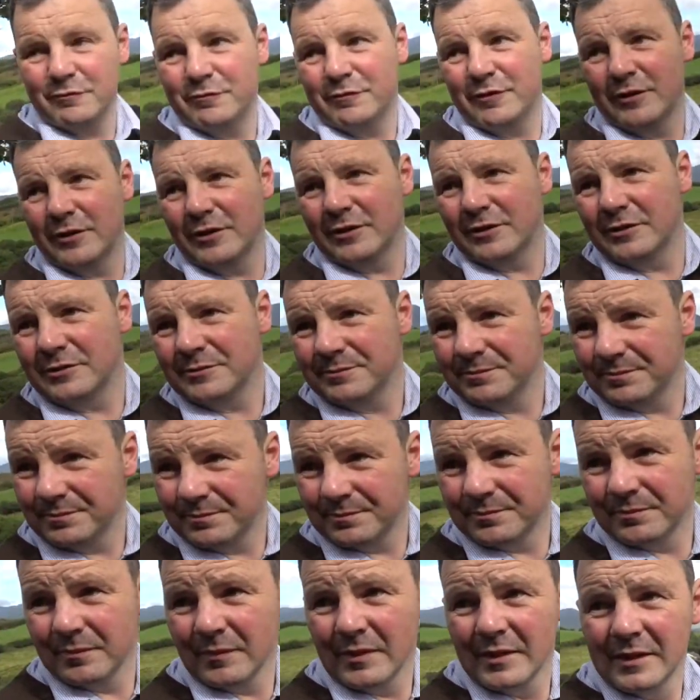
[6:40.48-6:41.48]
for
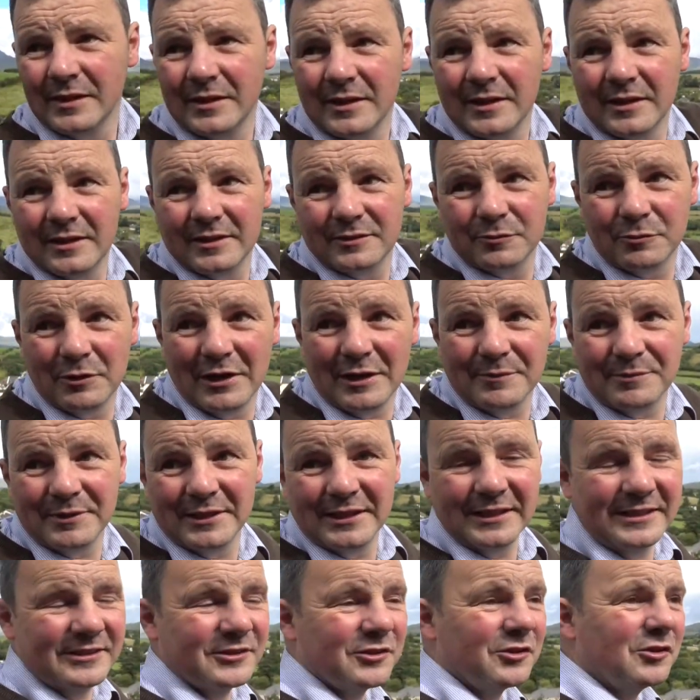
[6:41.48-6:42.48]
the
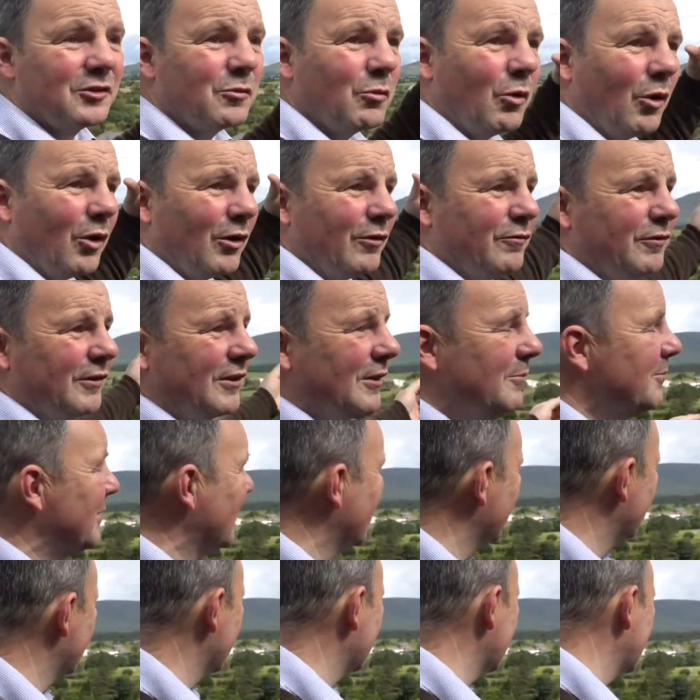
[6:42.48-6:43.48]
rebels during the War of
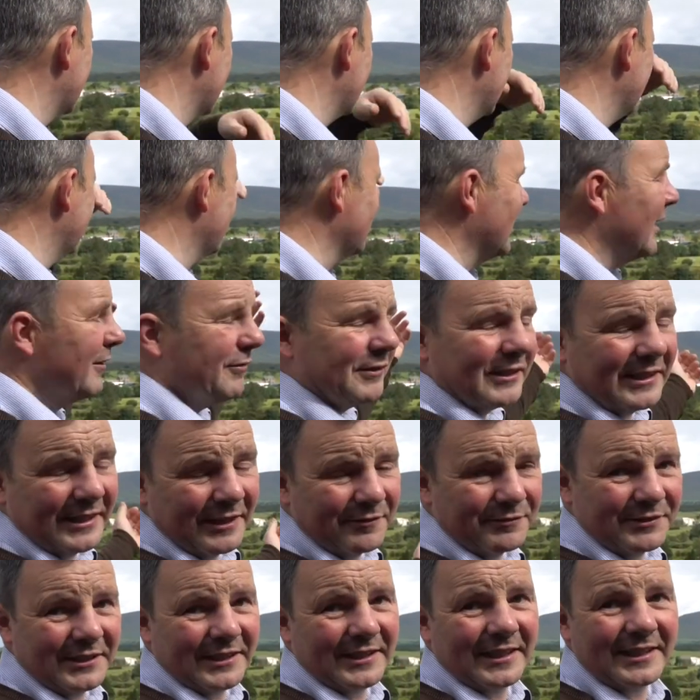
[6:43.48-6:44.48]
Independence, and even after
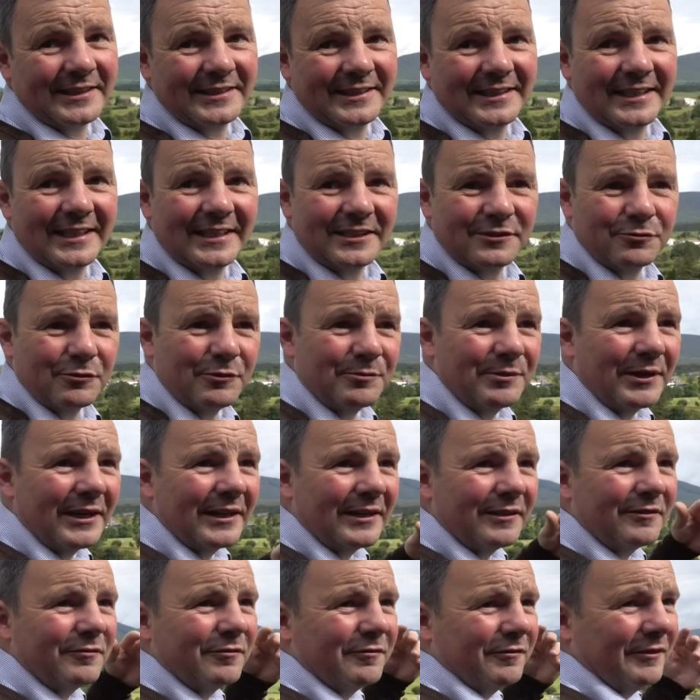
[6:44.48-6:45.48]
1798,
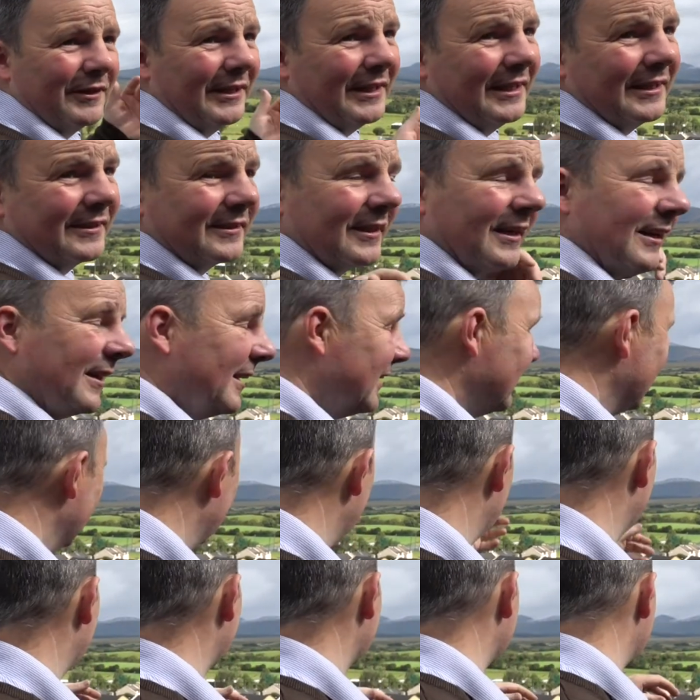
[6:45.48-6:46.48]
rebellion failed,
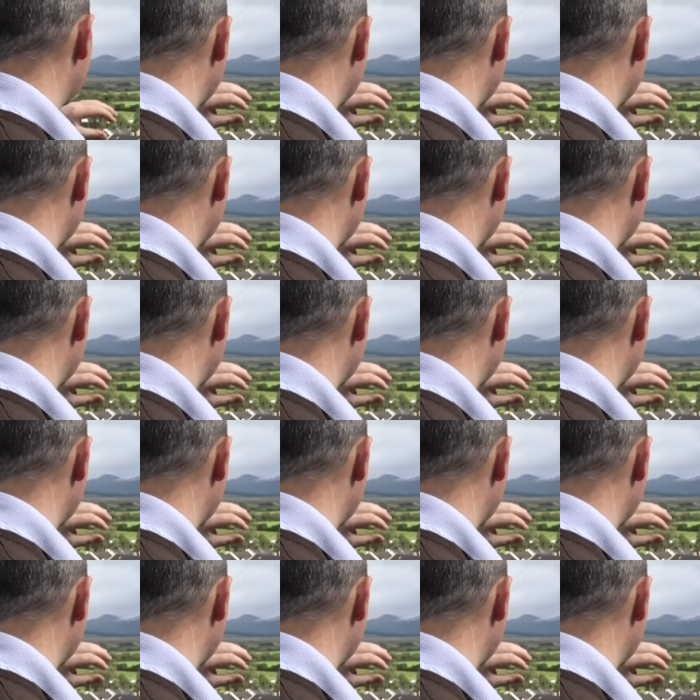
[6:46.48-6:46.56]
a lot of